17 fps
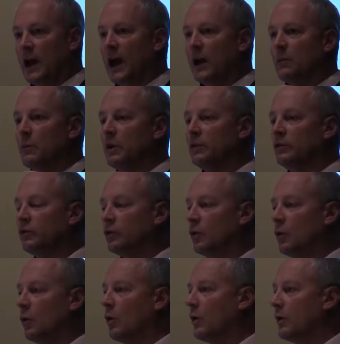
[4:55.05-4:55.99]
and we
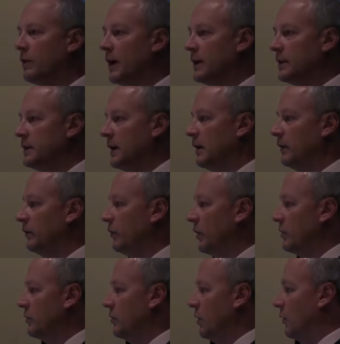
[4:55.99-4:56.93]
score that test
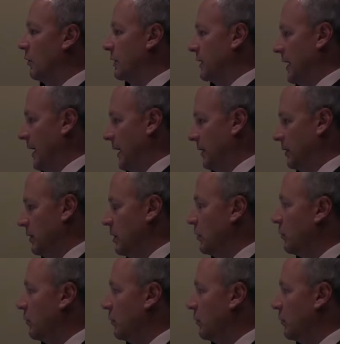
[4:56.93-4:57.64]
on knowing that.